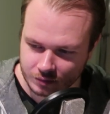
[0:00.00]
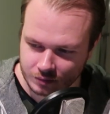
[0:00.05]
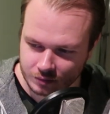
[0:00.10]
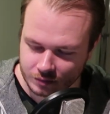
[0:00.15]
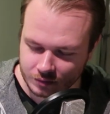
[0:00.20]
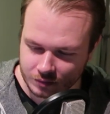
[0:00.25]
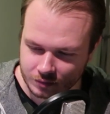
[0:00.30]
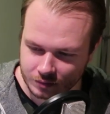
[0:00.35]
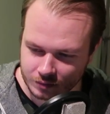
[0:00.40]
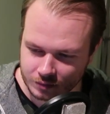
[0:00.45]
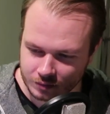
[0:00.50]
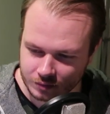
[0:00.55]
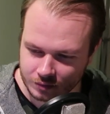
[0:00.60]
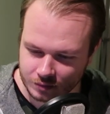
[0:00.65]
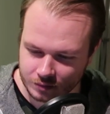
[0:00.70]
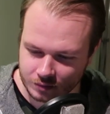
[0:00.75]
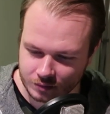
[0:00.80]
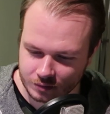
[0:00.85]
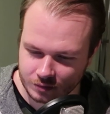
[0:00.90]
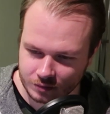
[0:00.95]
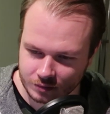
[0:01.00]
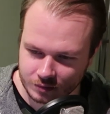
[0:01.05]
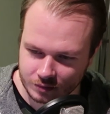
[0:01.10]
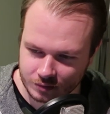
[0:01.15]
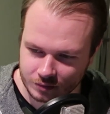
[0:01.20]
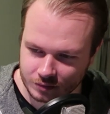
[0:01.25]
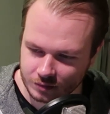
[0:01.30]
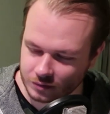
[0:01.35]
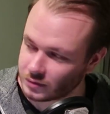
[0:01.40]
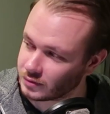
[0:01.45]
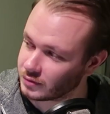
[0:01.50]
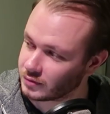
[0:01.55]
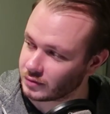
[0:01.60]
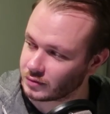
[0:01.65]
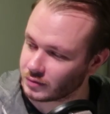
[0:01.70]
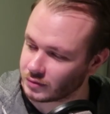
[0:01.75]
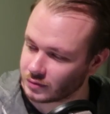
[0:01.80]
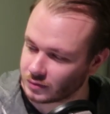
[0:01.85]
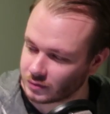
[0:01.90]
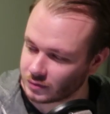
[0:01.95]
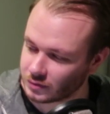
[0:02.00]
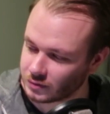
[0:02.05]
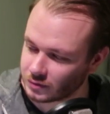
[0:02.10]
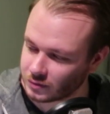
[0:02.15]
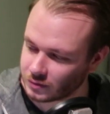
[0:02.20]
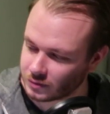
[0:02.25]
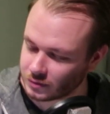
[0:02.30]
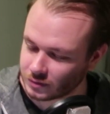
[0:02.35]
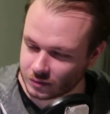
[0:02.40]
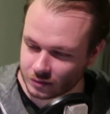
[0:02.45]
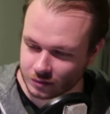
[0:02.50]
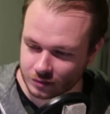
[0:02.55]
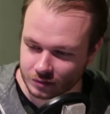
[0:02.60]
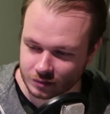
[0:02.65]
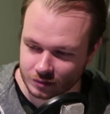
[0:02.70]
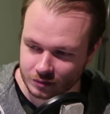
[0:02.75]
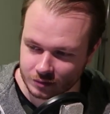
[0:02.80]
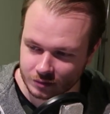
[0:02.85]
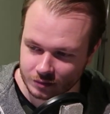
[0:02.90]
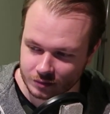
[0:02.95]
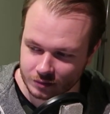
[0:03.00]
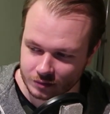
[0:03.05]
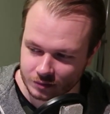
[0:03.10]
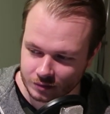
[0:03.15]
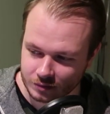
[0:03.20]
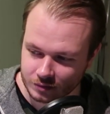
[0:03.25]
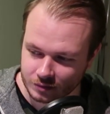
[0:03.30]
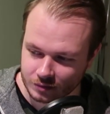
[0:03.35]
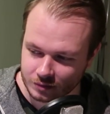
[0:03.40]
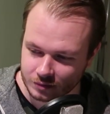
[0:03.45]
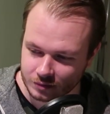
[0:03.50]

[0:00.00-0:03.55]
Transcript: (silent)